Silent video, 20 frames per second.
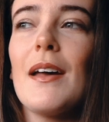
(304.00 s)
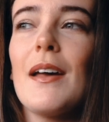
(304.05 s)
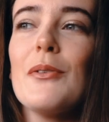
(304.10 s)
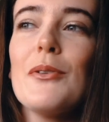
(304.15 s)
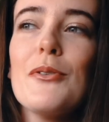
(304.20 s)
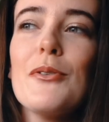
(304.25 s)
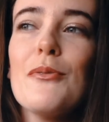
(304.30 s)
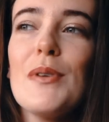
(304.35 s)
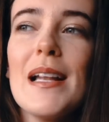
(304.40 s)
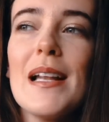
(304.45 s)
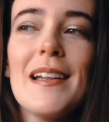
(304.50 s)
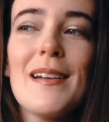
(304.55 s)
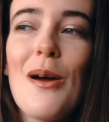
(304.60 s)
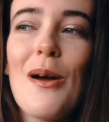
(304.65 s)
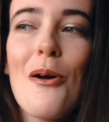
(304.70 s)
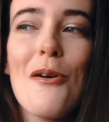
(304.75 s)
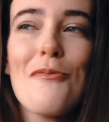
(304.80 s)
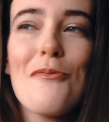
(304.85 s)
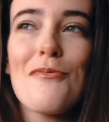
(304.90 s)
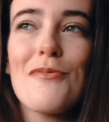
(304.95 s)
don't really
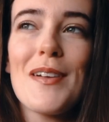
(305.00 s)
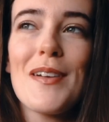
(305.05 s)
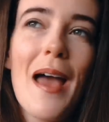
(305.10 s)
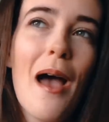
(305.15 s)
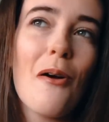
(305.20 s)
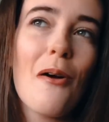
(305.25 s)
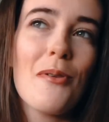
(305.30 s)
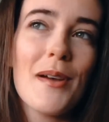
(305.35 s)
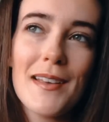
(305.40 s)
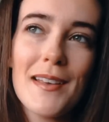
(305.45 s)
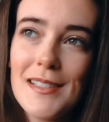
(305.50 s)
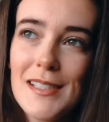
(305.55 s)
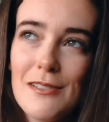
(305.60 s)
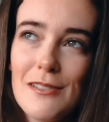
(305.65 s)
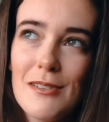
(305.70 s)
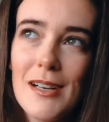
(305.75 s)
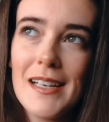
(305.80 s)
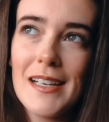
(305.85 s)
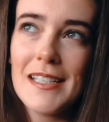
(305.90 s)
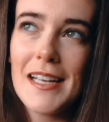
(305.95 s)
know if now is the
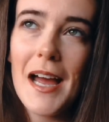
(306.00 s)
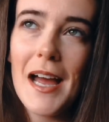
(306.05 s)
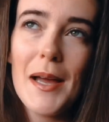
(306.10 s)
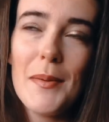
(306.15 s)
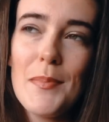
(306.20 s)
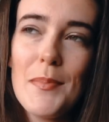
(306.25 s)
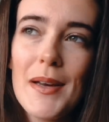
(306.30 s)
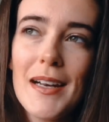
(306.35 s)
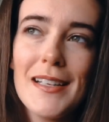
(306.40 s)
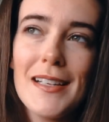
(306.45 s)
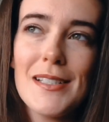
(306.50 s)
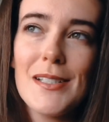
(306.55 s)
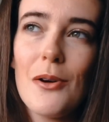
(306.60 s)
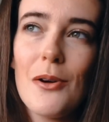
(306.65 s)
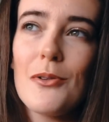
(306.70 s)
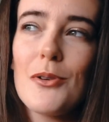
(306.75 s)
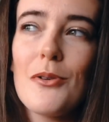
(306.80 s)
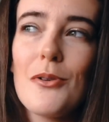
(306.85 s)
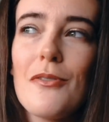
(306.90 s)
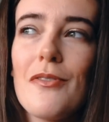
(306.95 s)
right time, but I
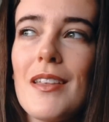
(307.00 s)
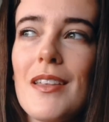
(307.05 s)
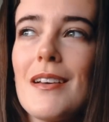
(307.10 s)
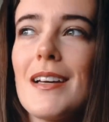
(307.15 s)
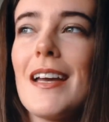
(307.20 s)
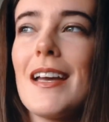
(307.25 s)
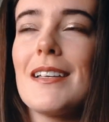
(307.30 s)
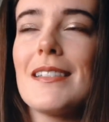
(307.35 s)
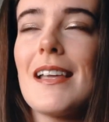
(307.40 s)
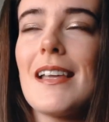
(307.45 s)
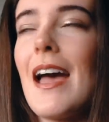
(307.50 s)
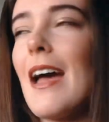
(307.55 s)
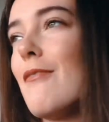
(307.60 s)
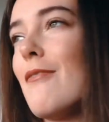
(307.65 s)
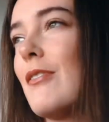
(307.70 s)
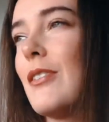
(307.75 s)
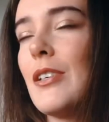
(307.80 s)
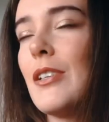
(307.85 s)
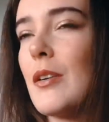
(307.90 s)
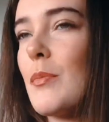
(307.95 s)
don't know if there is
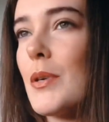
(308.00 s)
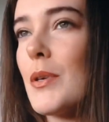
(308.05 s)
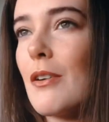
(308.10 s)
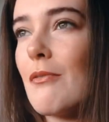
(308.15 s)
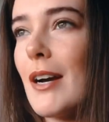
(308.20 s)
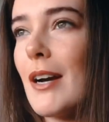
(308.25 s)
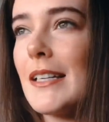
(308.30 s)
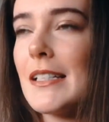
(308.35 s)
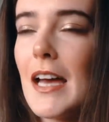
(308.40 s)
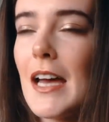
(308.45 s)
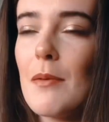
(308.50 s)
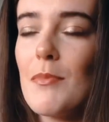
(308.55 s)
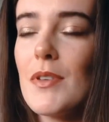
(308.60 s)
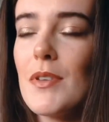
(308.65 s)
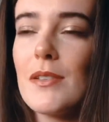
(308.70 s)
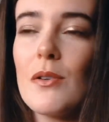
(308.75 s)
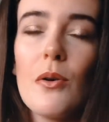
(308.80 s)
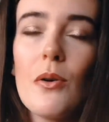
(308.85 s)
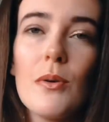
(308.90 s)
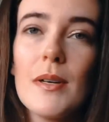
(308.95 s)
ever going to be a right time.
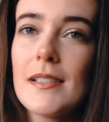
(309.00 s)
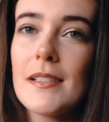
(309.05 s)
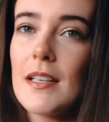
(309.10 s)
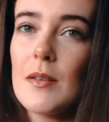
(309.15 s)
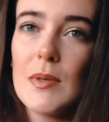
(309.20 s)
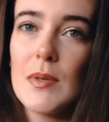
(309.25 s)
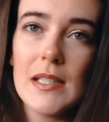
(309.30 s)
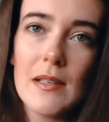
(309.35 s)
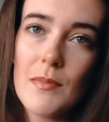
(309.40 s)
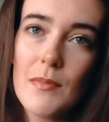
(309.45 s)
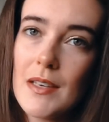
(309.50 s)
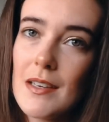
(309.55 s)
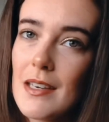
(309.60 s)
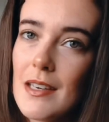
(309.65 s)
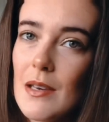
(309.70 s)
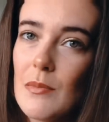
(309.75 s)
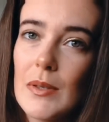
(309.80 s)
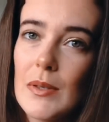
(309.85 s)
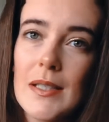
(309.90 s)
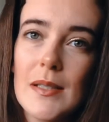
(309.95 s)
There's always going to be something
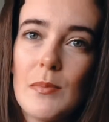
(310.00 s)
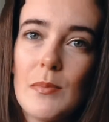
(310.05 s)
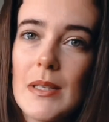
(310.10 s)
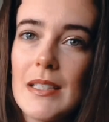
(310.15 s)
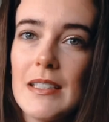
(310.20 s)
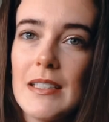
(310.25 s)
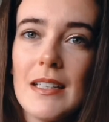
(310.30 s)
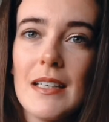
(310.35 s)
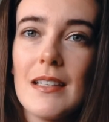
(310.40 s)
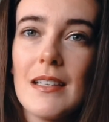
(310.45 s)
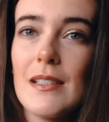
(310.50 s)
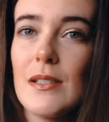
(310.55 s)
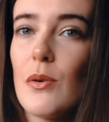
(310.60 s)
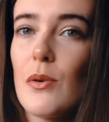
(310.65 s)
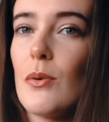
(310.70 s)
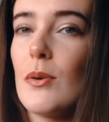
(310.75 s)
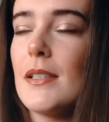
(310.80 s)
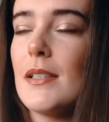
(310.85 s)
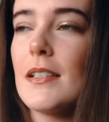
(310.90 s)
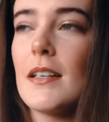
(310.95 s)
keeping us busy. There's
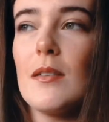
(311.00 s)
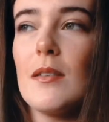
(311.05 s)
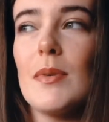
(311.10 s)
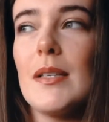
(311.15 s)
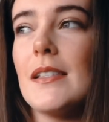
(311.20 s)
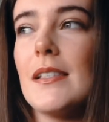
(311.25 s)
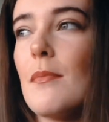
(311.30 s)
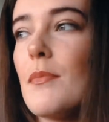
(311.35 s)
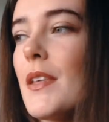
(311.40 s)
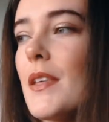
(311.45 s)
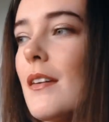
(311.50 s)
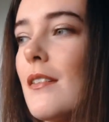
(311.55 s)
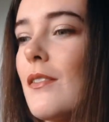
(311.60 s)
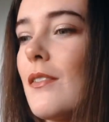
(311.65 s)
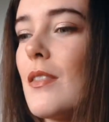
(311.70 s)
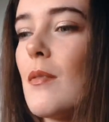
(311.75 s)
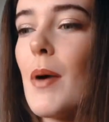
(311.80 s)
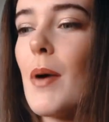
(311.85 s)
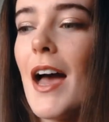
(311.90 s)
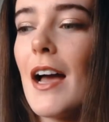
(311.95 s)
always going to be something
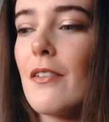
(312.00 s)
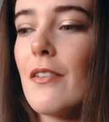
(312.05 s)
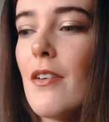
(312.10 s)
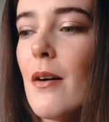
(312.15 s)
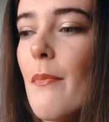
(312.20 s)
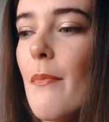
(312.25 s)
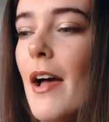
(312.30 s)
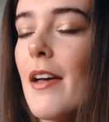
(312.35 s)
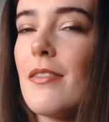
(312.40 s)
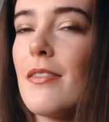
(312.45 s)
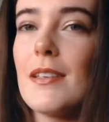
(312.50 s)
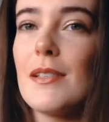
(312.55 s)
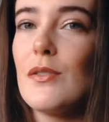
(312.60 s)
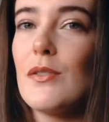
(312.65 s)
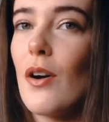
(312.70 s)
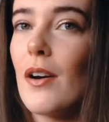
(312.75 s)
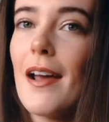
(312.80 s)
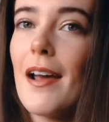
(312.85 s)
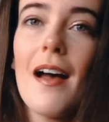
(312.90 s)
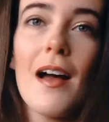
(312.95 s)
in the back of our mind that's
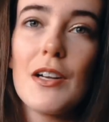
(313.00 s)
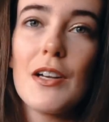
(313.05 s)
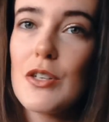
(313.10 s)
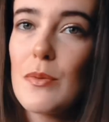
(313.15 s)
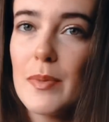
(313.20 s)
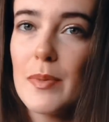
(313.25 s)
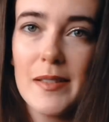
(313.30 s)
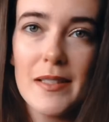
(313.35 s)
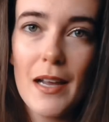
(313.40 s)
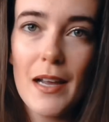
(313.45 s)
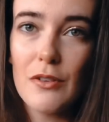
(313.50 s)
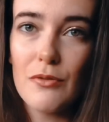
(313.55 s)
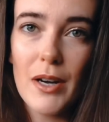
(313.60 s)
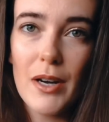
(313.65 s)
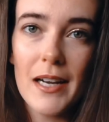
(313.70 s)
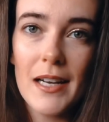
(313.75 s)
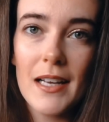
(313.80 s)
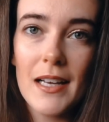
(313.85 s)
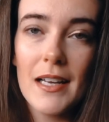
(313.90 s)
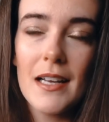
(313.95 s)
not 100%
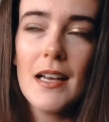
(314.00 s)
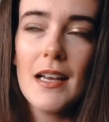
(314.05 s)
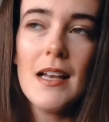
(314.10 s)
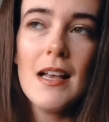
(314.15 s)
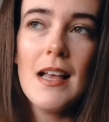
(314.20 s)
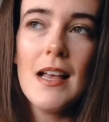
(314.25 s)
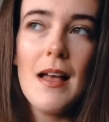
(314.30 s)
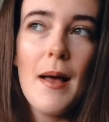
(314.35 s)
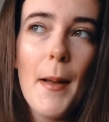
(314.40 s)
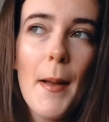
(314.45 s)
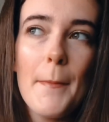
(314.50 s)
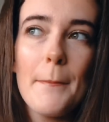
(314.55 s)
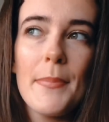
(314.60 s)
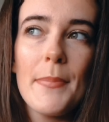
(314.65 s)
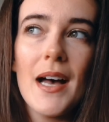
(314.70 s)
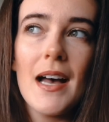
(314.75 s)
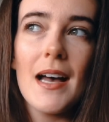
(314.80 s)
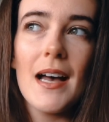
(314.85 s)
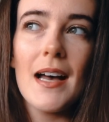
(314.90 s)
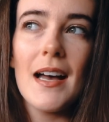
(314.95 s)
ready.
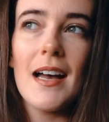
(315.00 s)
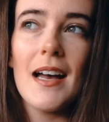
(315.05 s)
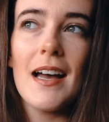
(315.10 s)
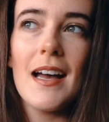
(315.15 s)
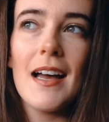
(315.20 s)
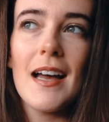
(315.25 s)
But